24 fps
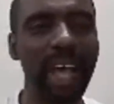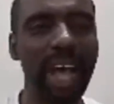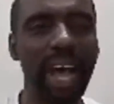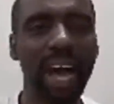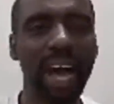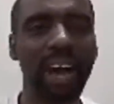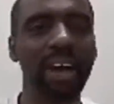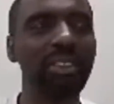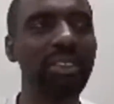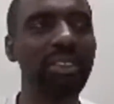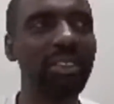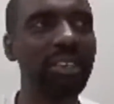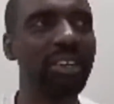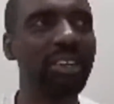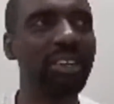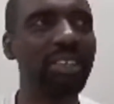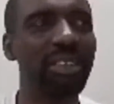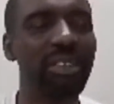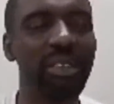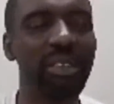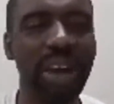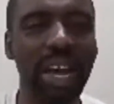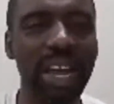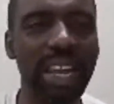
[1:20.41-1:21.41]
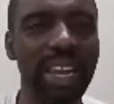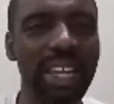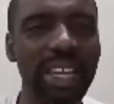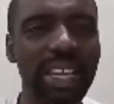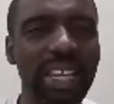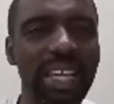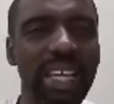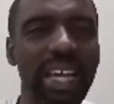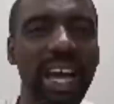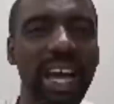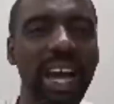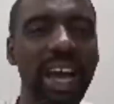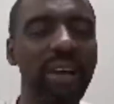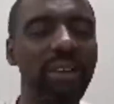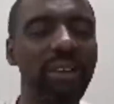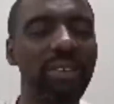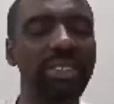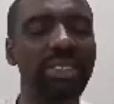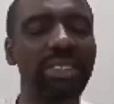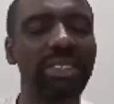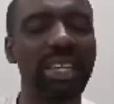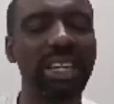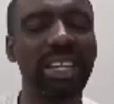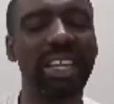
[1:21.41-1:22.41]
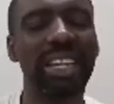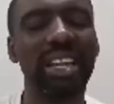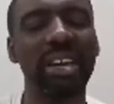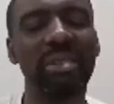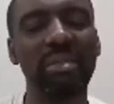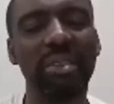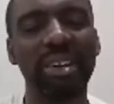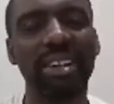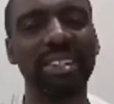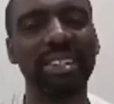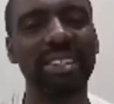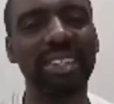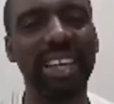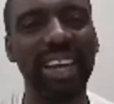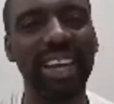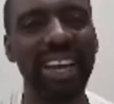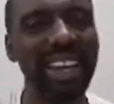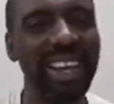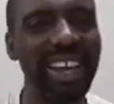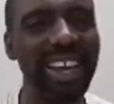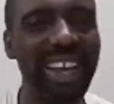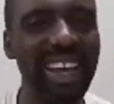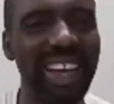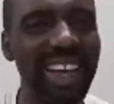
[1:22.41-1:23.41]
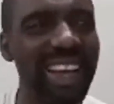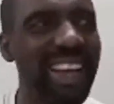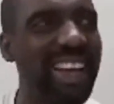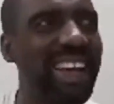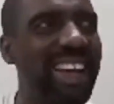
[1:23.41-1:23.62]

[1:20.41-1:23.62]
out on the rally, I was thinking about Kene.